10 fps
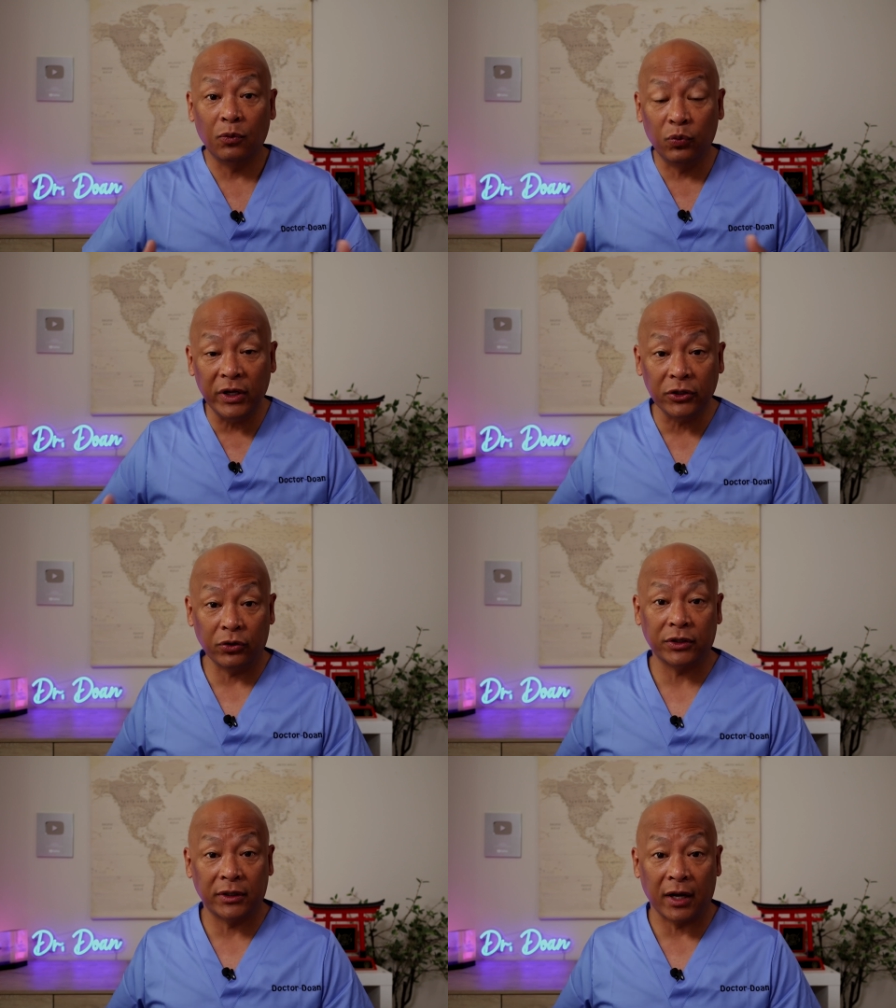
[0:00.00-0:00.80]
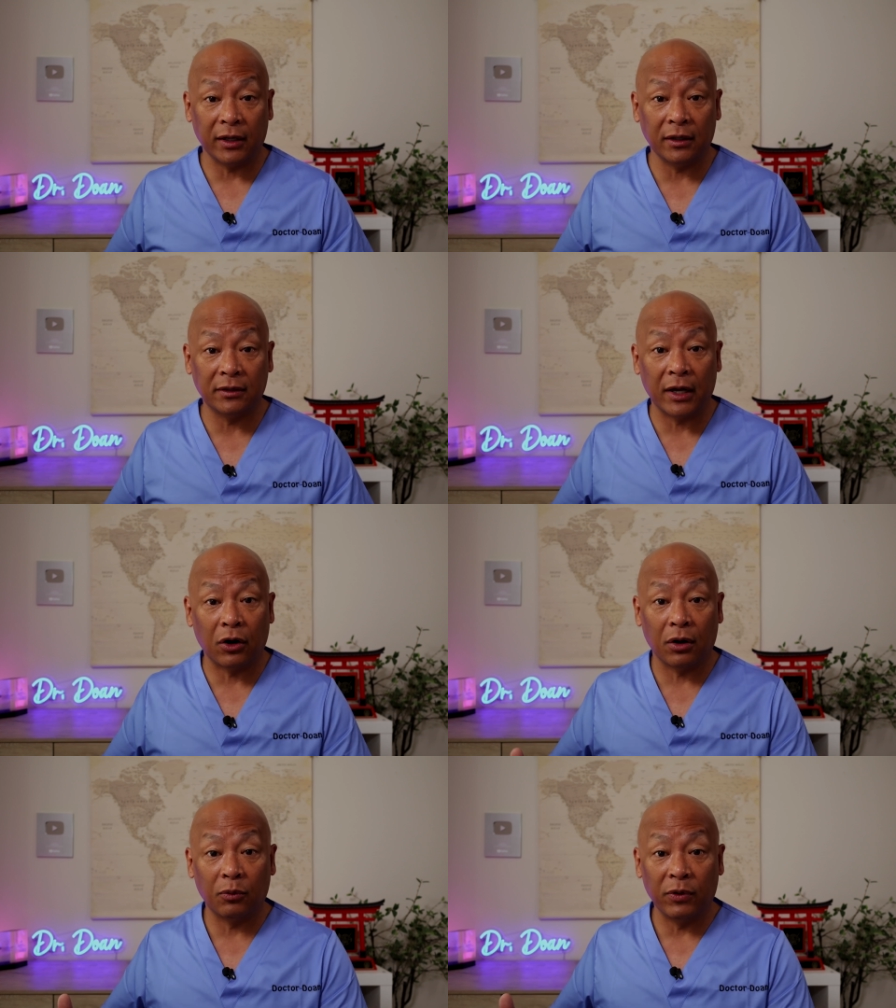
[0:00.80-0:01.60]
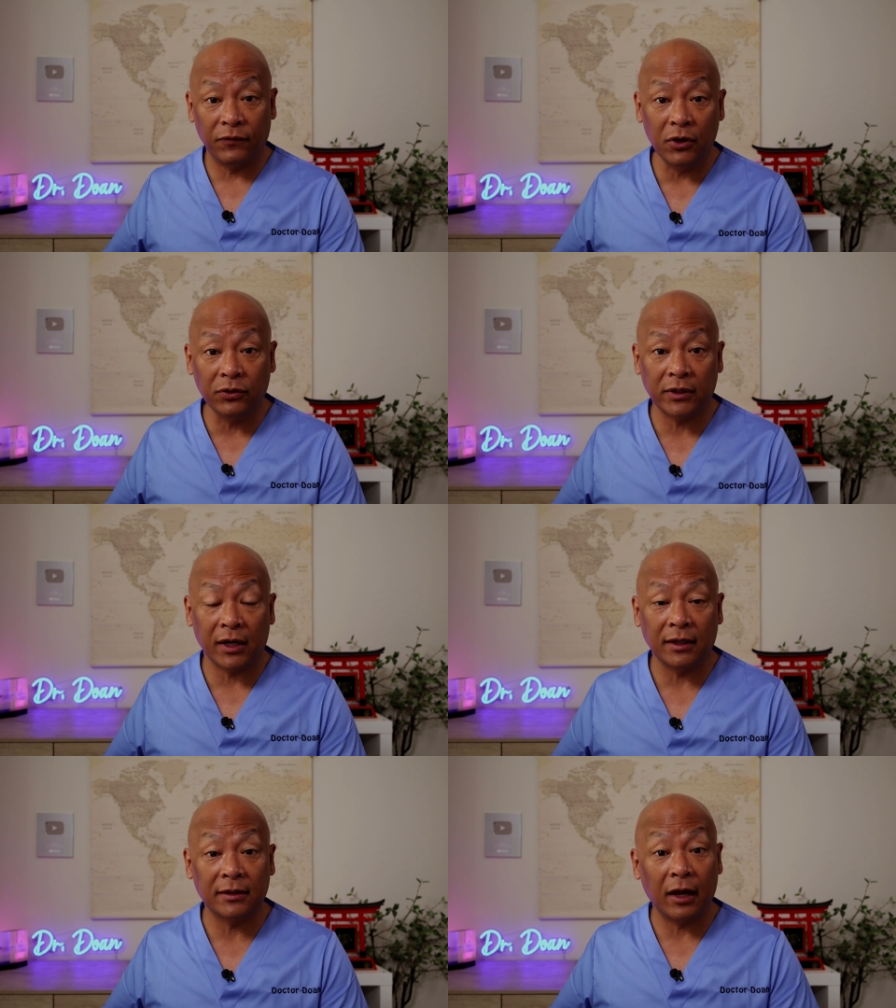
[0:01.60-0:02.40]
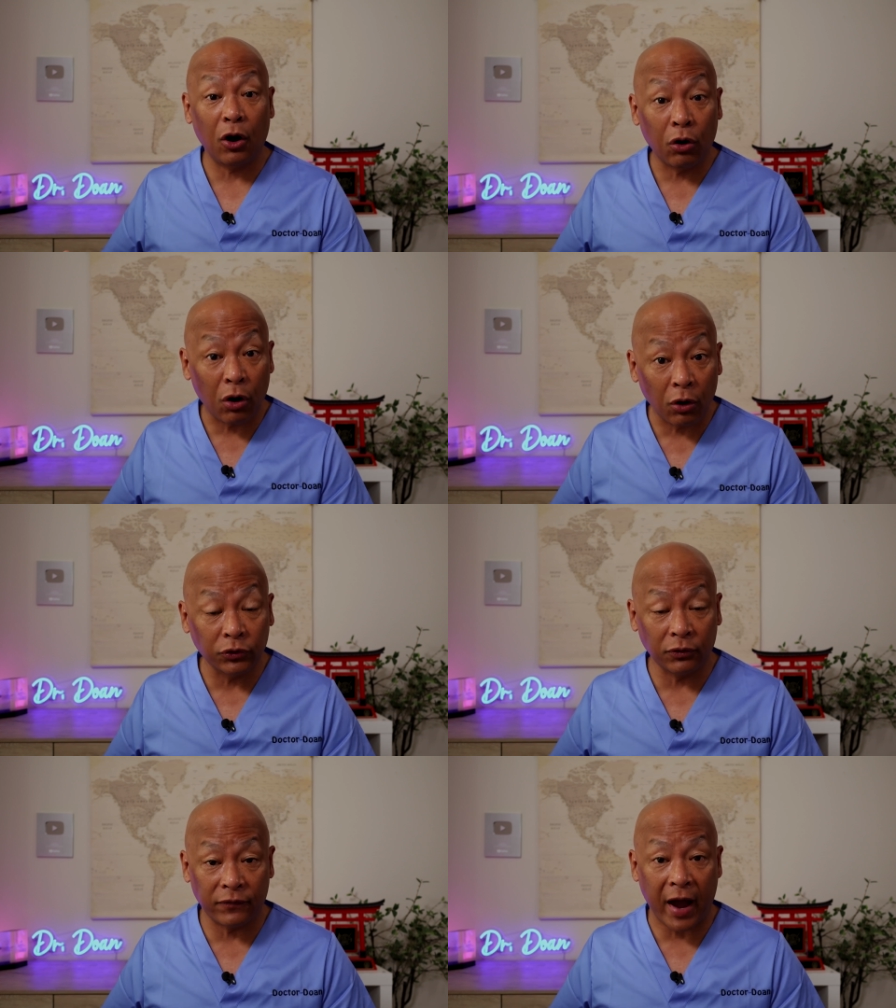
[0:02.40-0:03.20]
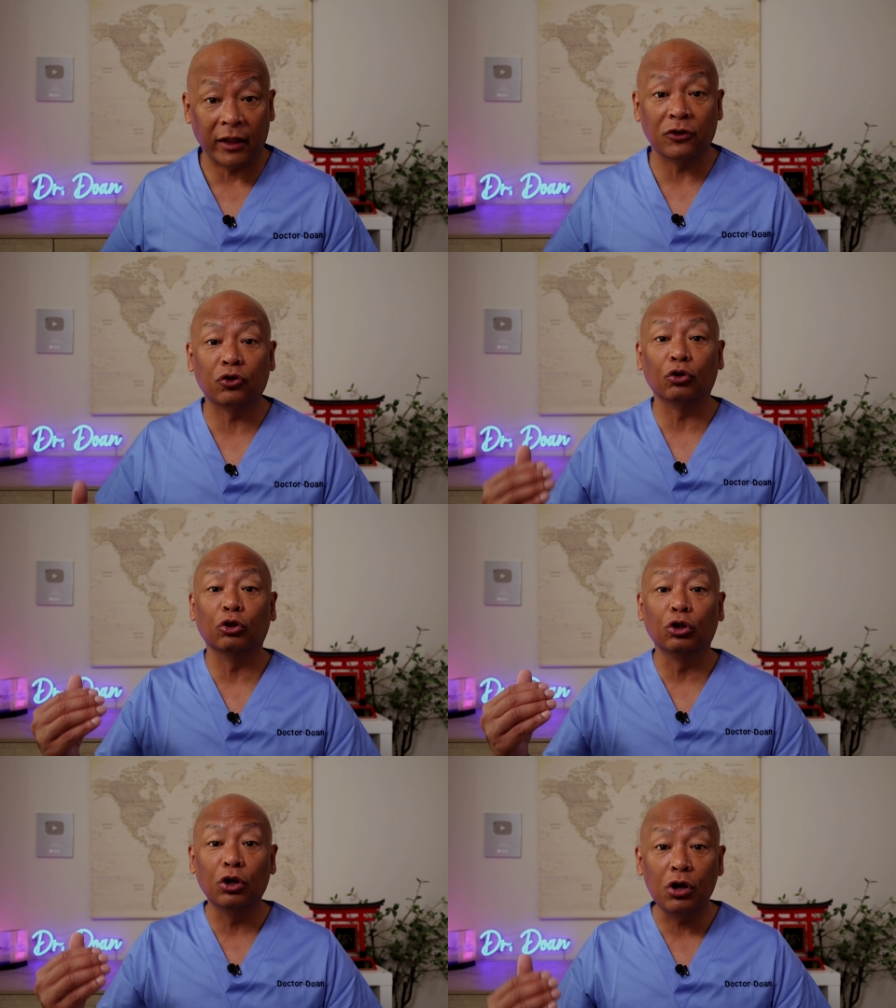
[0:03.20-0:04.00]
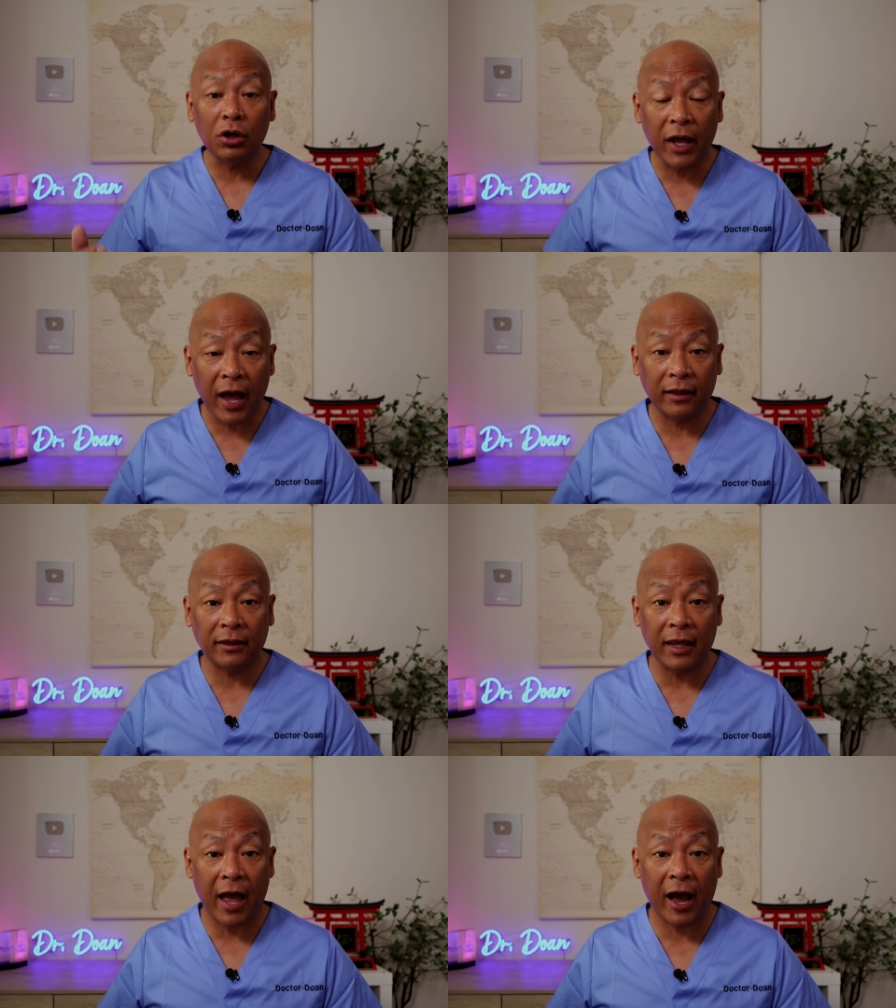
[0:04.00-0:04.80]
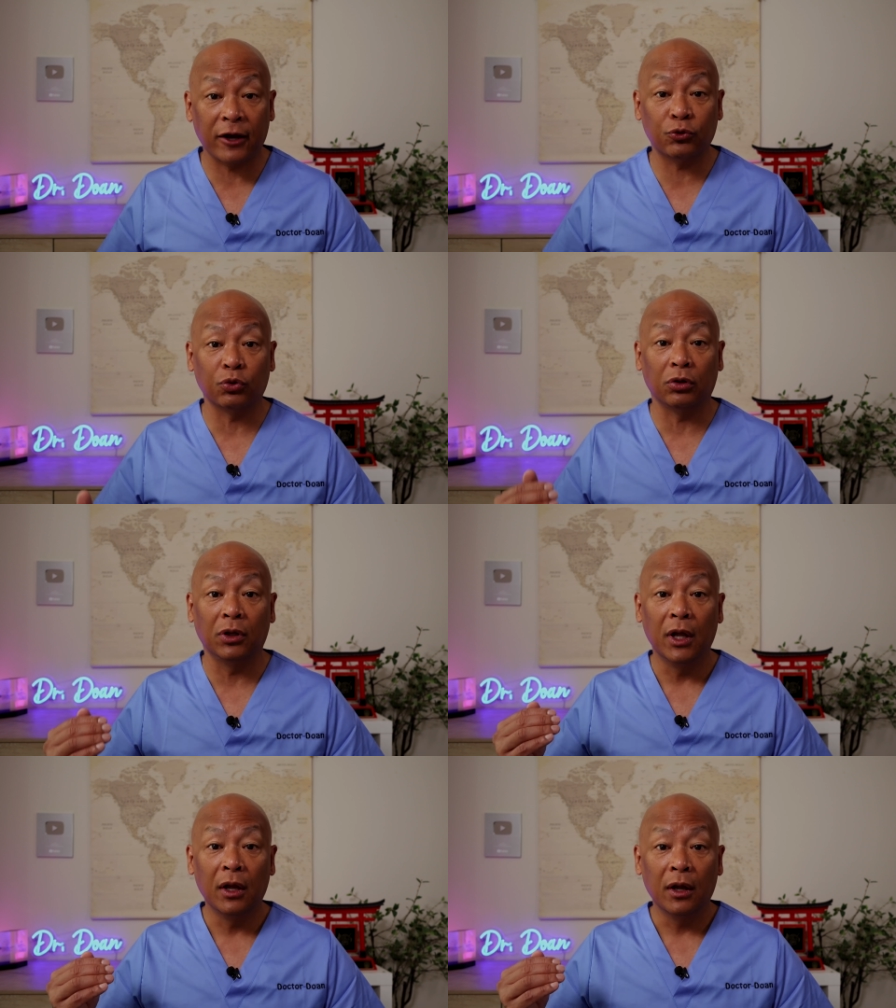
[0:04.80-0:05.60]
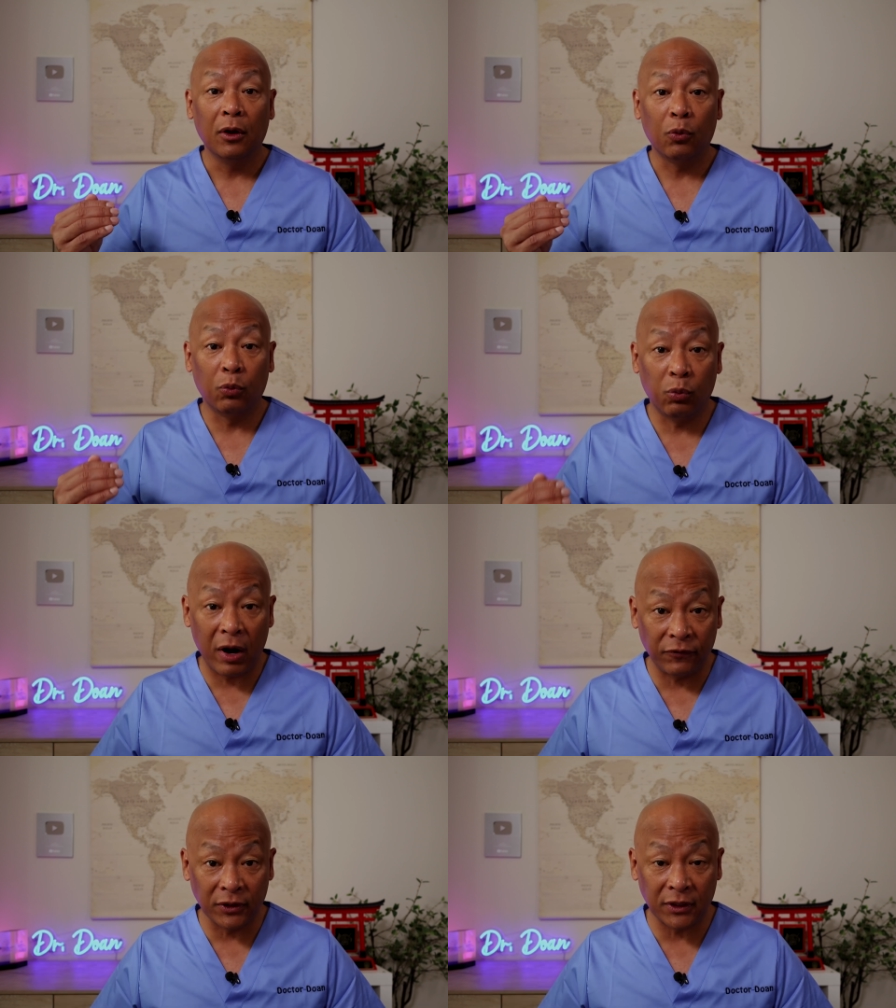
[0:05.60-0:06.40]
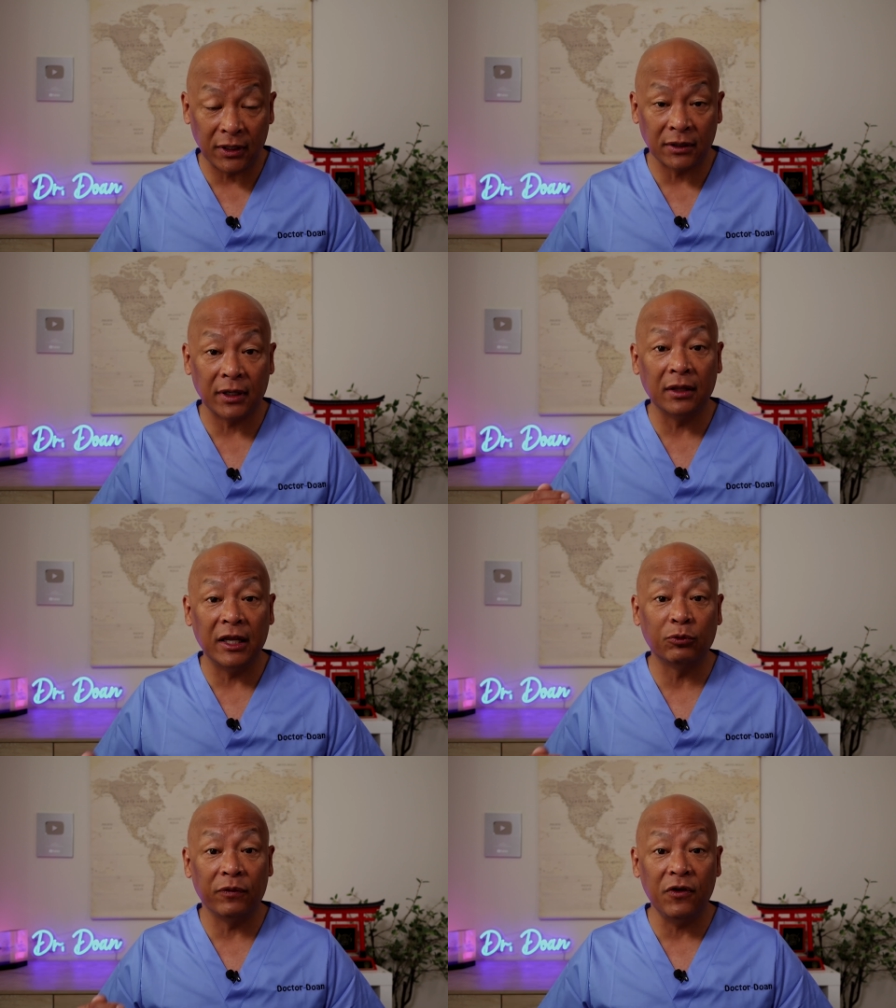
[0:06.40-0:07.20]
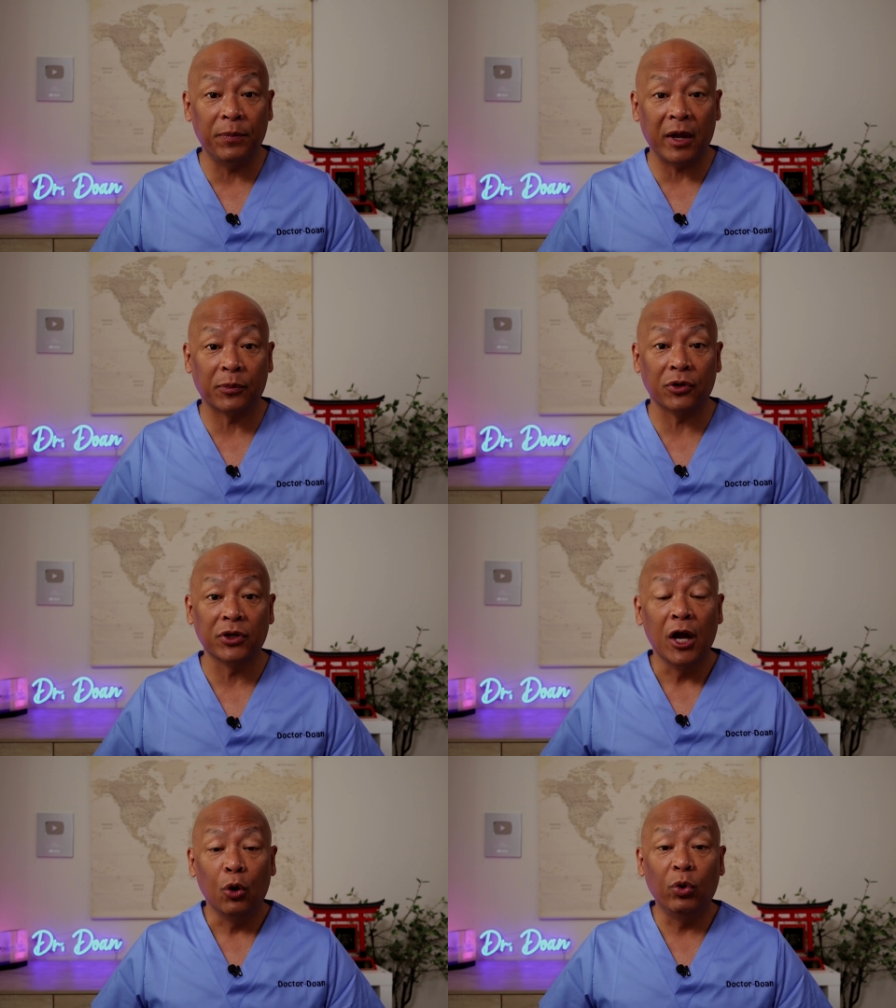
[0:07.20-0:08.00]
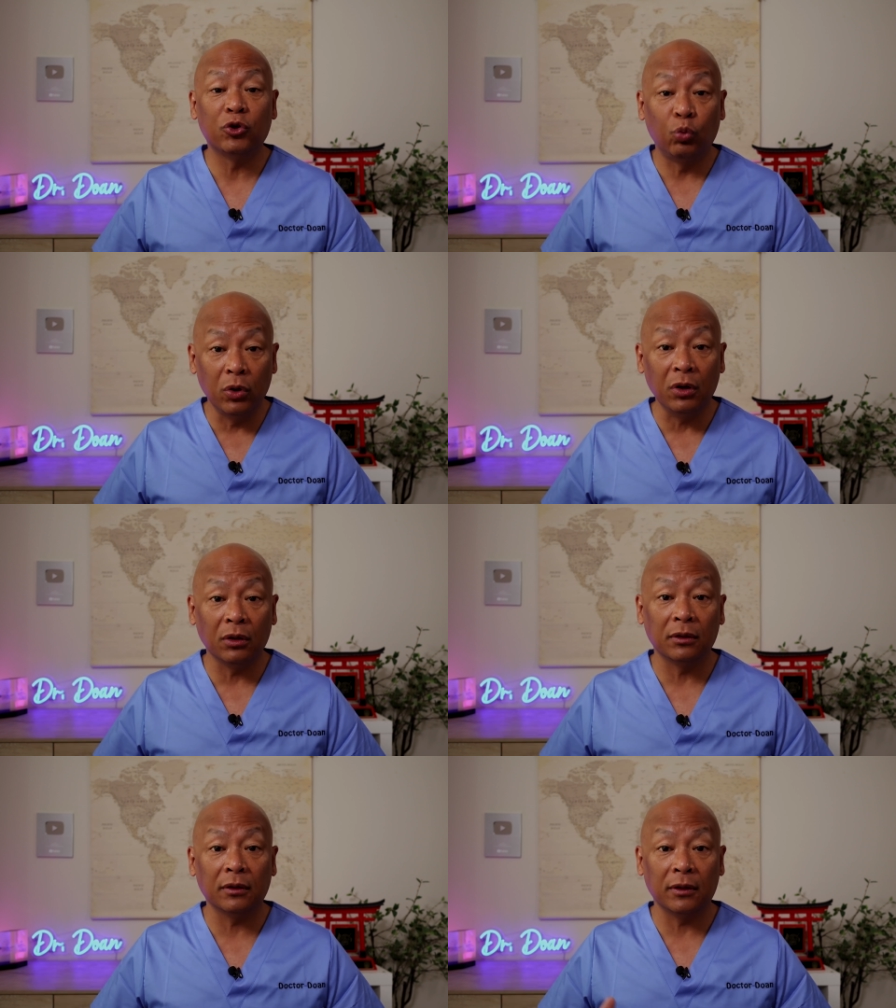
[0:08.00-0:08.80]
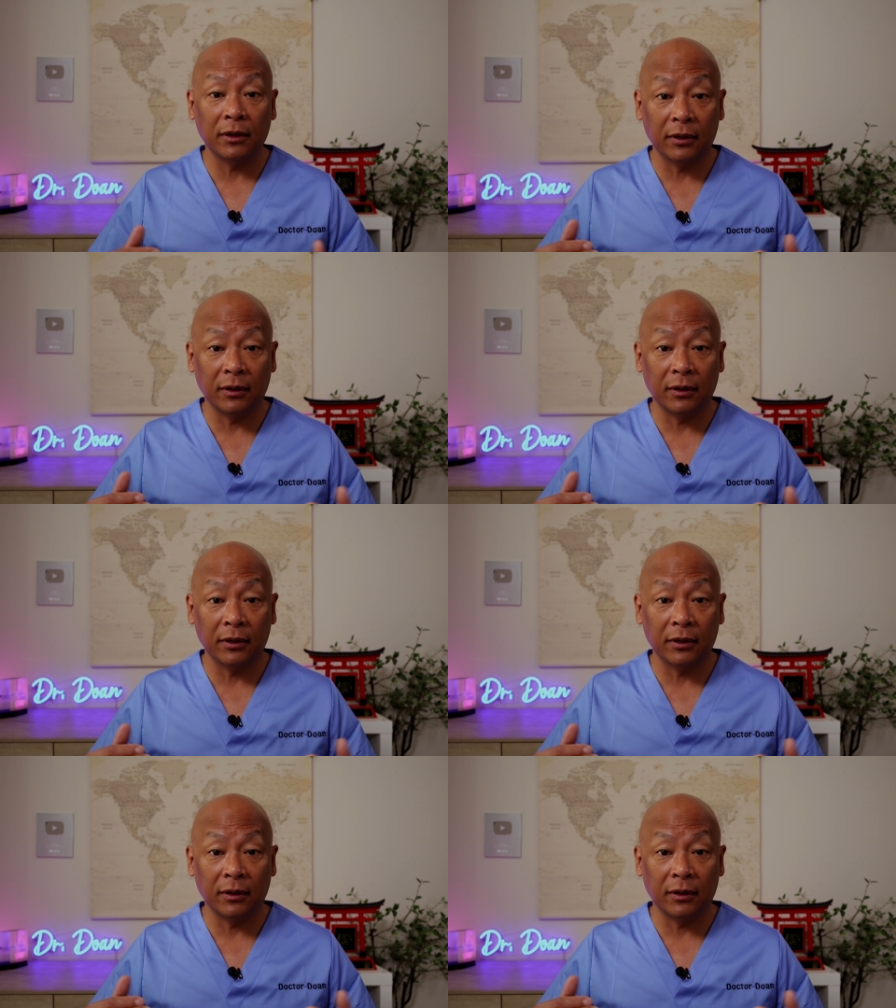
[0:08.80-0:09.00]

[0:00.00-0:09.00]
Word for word: Research studies that are review studies are also valid. So look at the actual references in these review papers, which will